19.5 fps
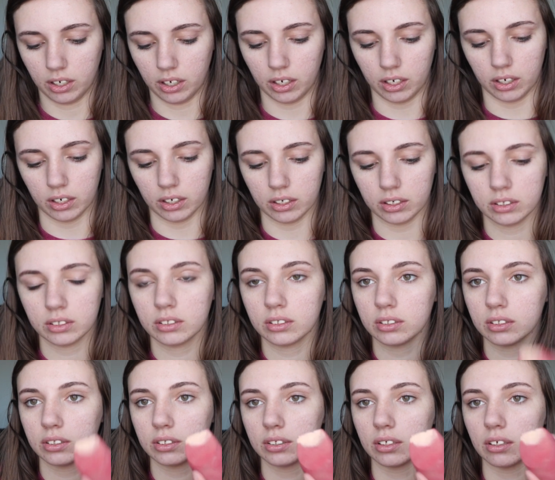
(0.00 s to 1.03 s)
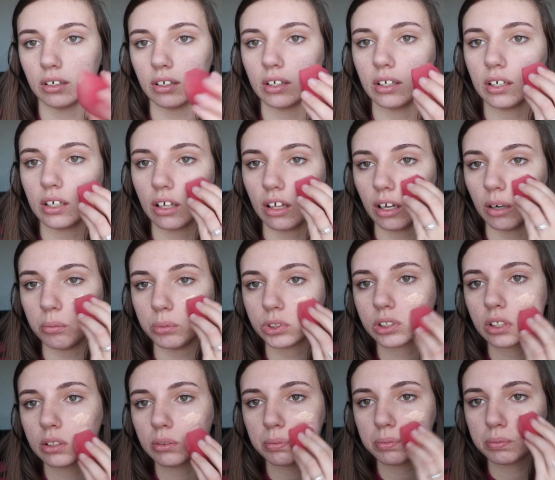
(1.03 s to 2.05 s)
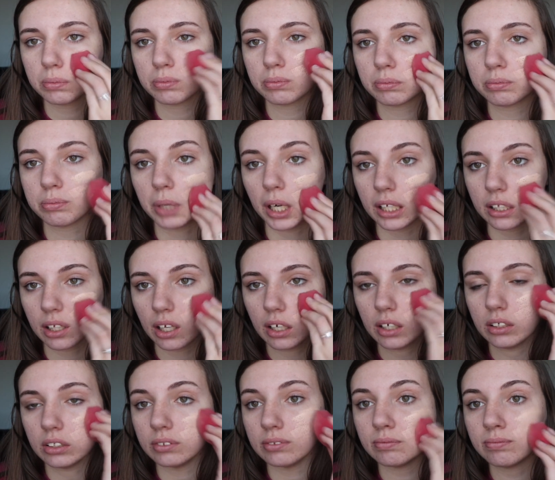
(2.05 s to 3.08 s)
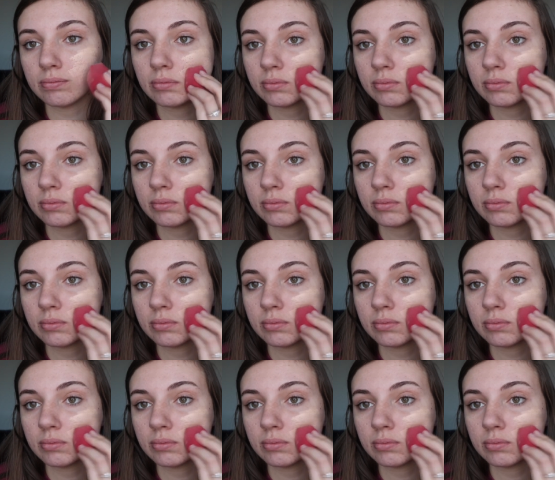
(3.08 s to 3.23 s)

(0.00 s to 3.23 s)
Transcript: and I'm just gonna pack that in.